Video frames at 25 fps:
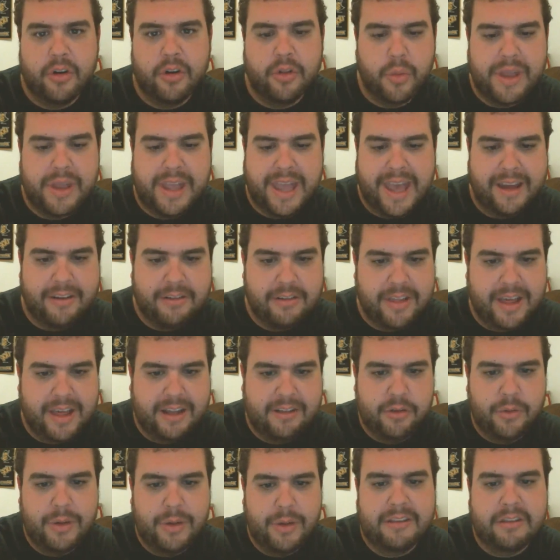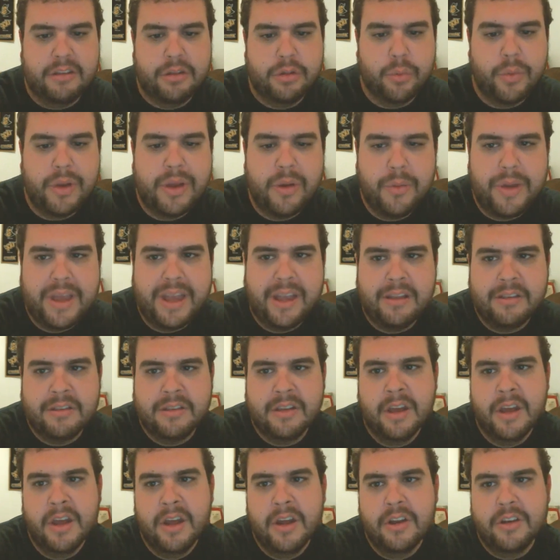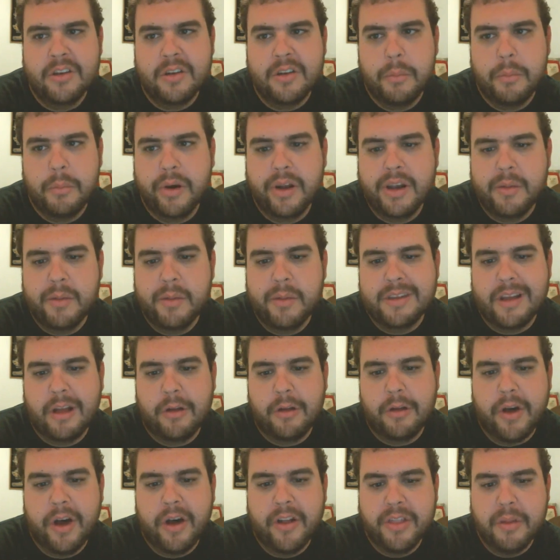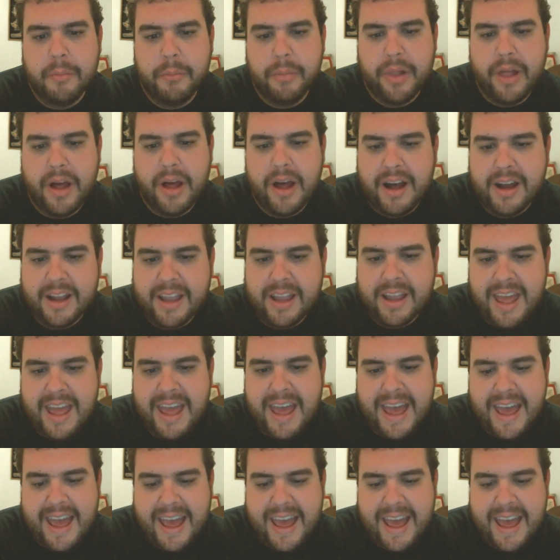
the week after that. So he has 3 weeks to put himself on the block